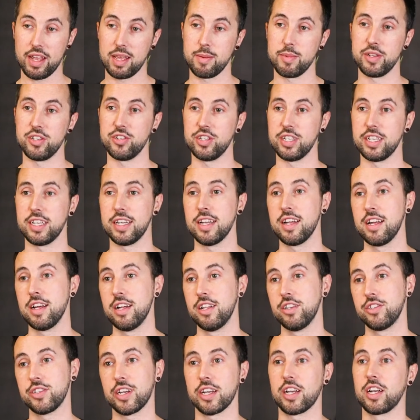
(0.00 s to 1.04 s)
ABG,
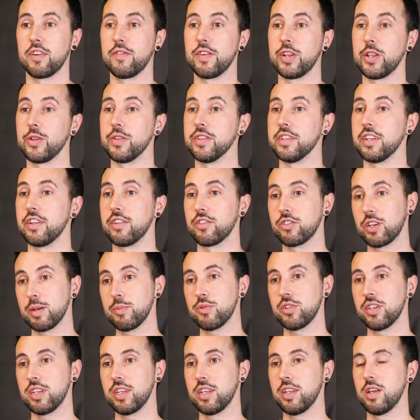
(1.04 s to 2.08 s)
check out our video in the
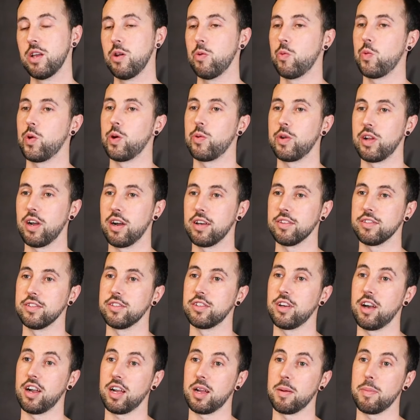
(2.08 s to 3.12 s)
description where we also
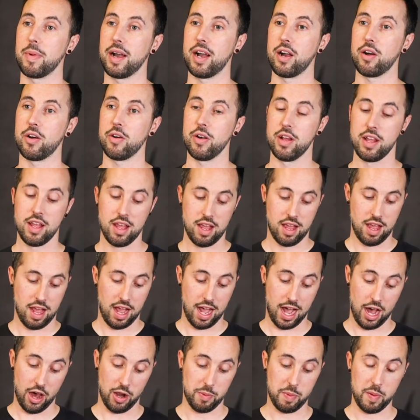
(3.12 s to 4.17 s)
talk about
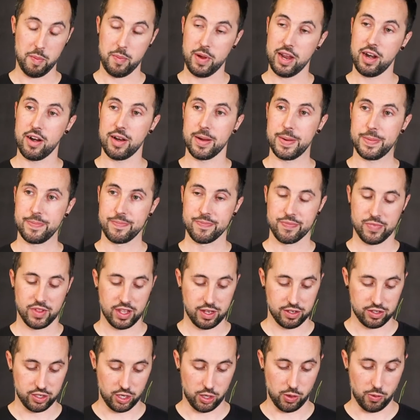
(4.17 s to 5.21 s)
how to prepare it.
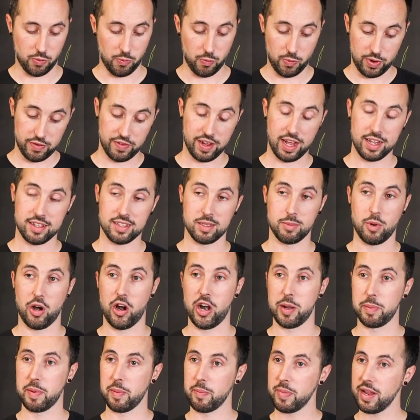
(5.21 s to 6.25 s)
So we've got some
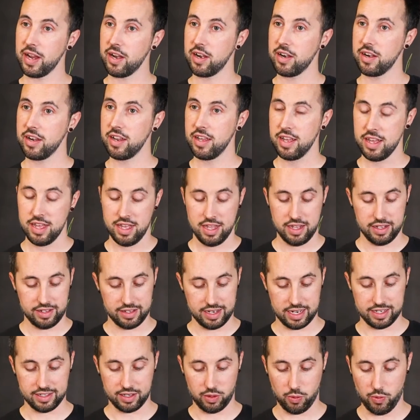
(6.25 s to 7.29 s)
already prepared, it's
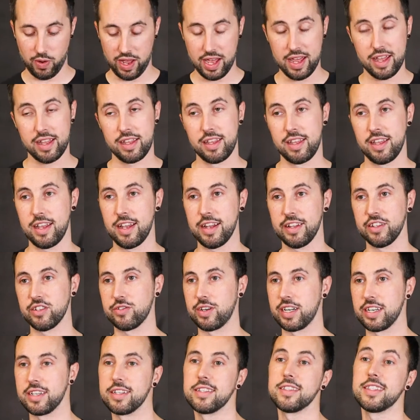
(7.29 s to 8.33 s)
nice and wet, and it's
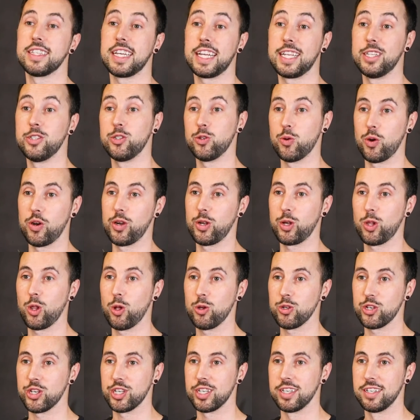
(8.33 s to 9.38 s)
ready to stick into our
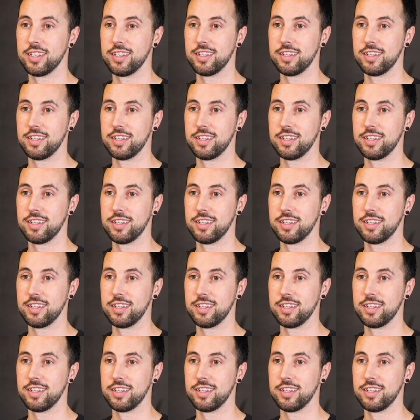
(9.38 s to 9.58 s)
enclosure.